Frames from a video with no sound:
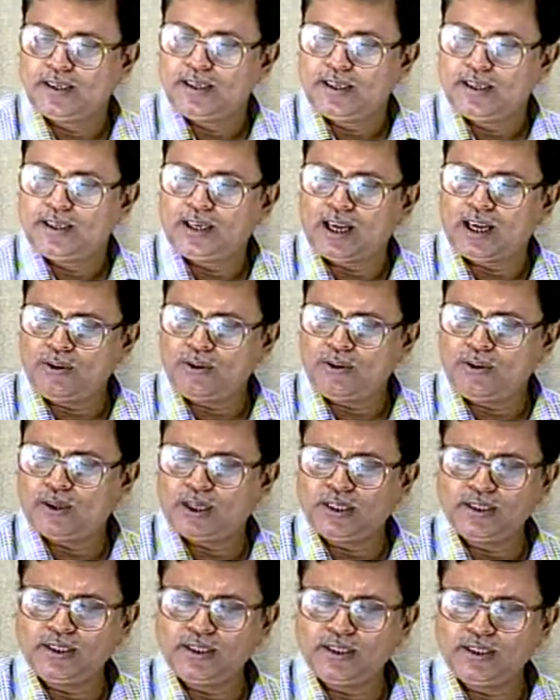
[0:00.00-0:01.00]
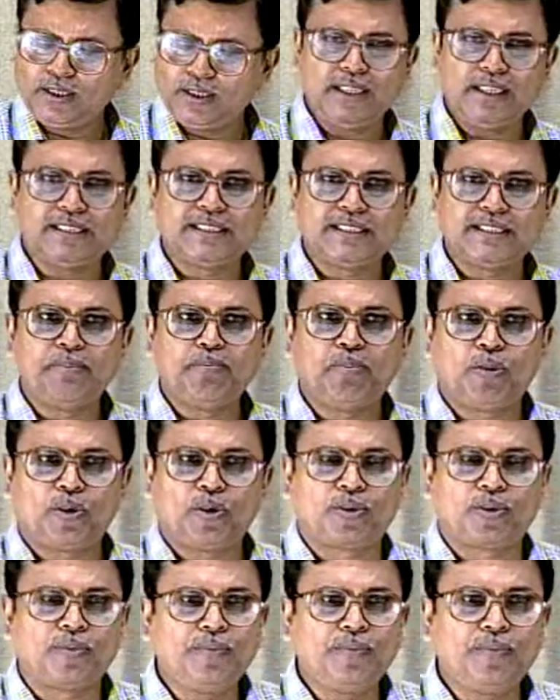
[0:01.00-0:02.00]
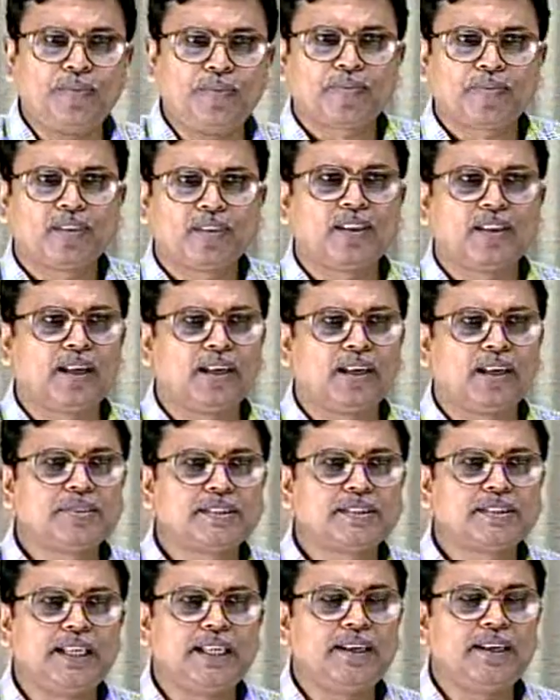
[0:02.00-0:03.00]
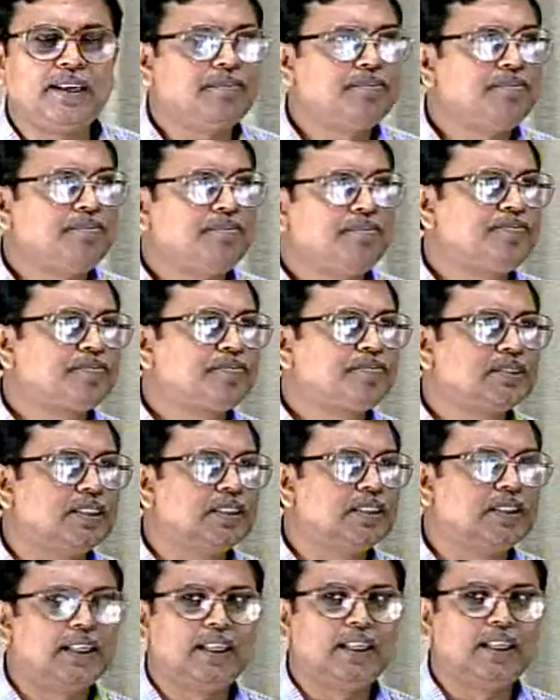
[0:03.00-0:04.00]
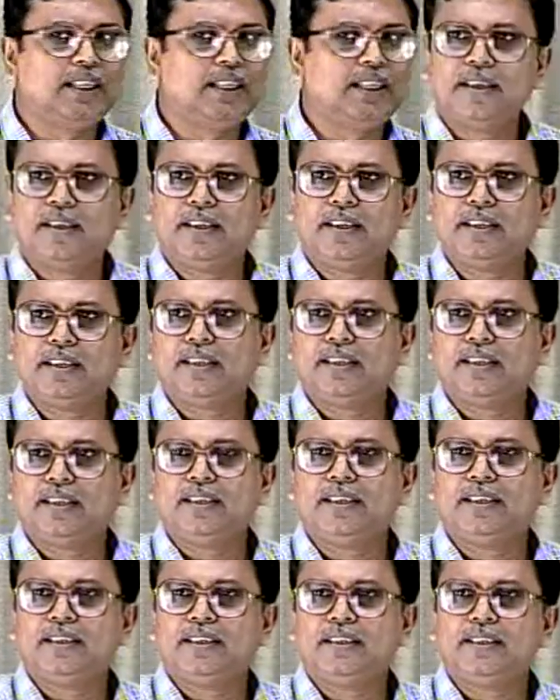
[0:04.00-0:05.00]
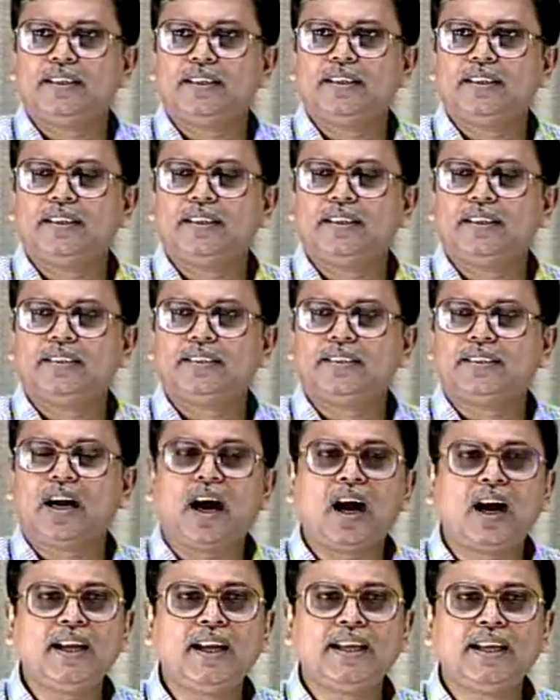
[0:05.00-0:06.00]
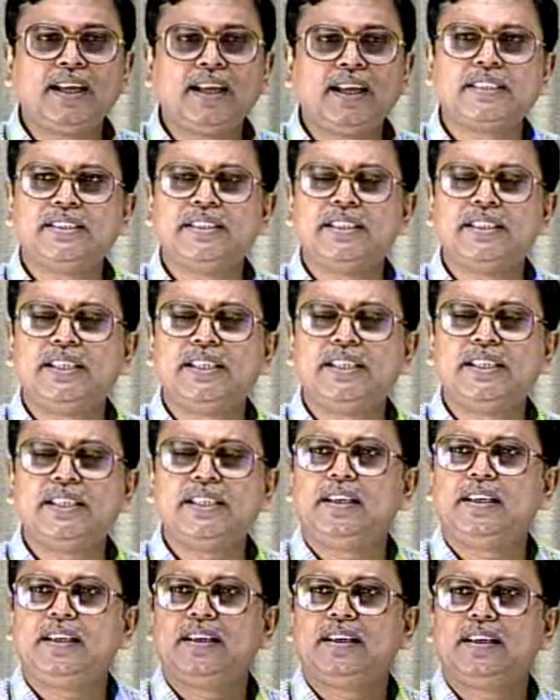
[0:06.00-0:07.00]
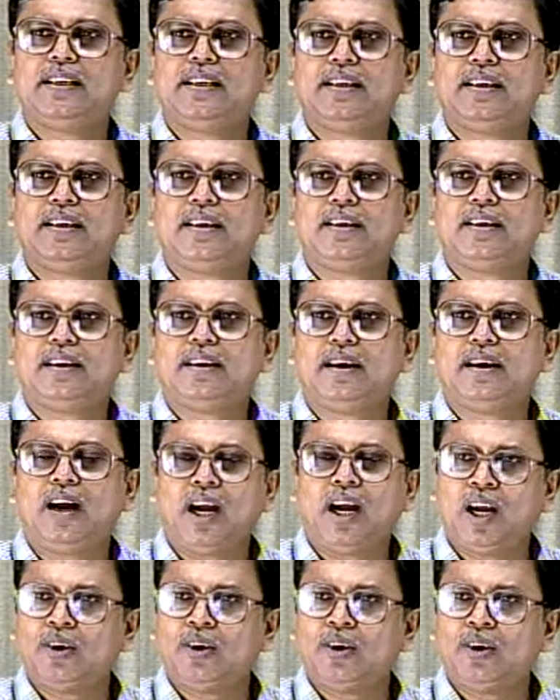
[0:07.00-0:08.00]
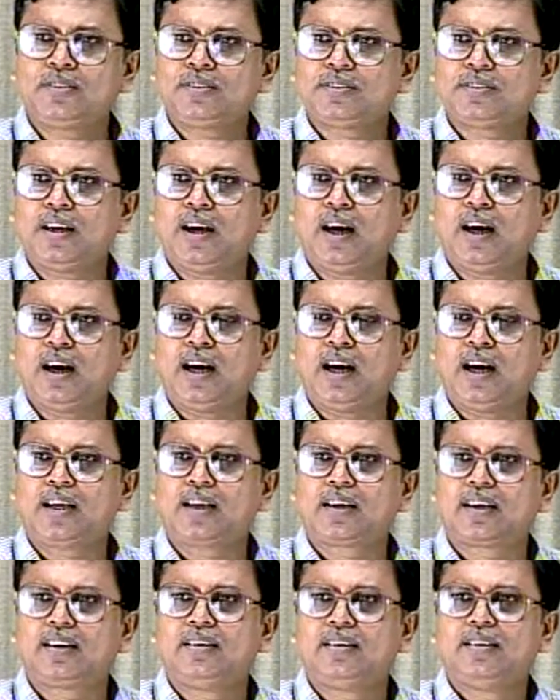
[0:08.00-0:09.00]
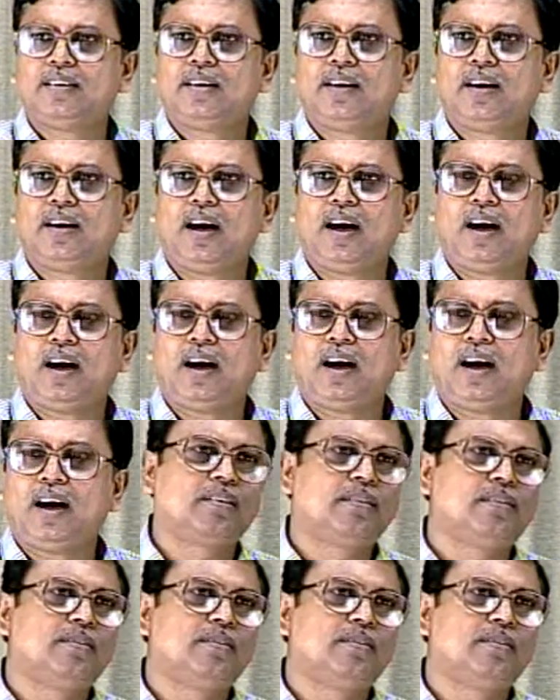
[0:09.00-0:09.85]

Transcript: Now one thing is important that you see the high energy ions are, are,